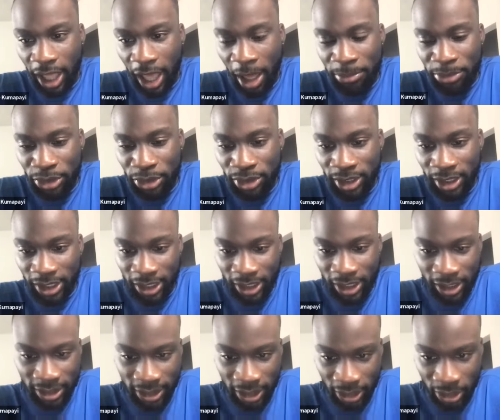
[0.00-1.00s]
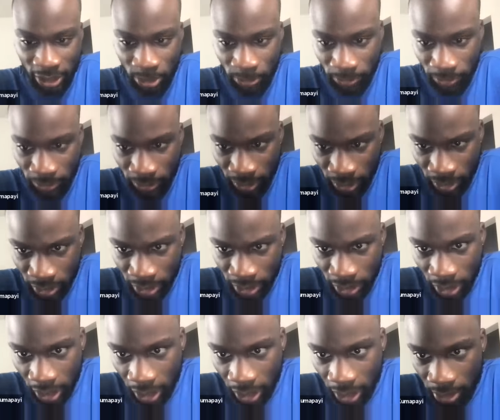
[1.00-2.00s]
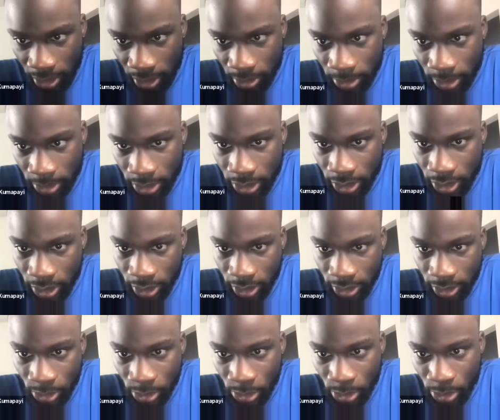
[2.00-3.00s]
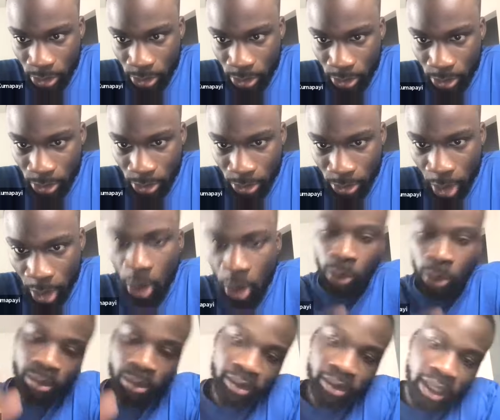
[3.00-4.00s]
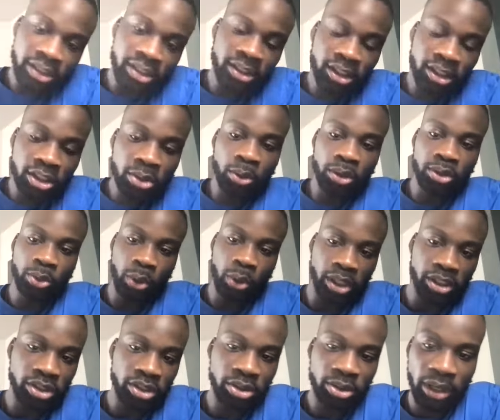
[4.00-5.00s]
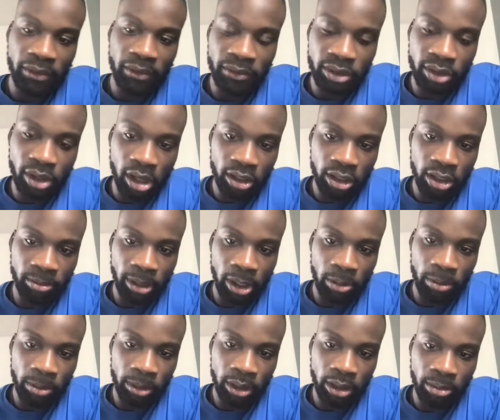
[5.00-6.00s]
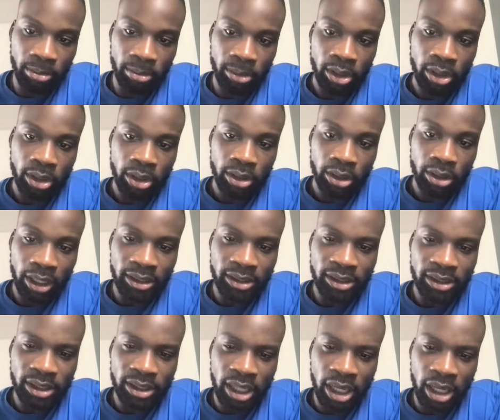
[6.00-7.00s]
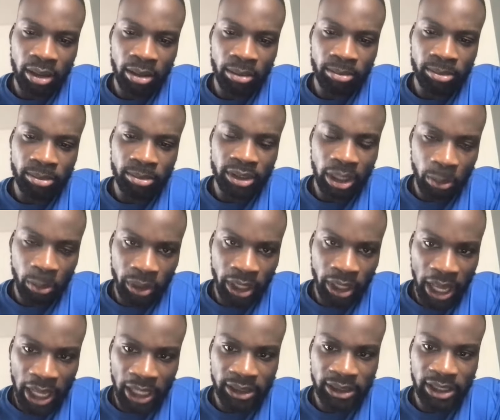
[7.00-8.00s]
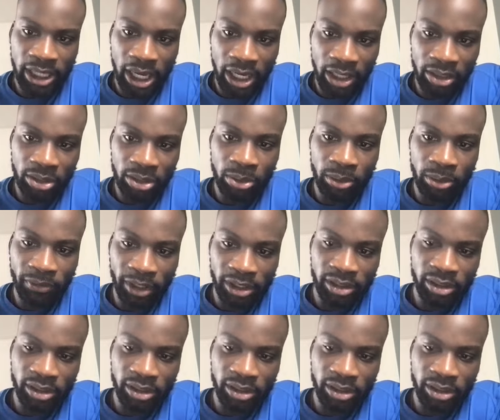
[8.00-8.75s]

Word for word: I'm just thinking because like you, let me see. Oh, actually, this one question you haven't talked about, but um, uh, um, someone asked, how do you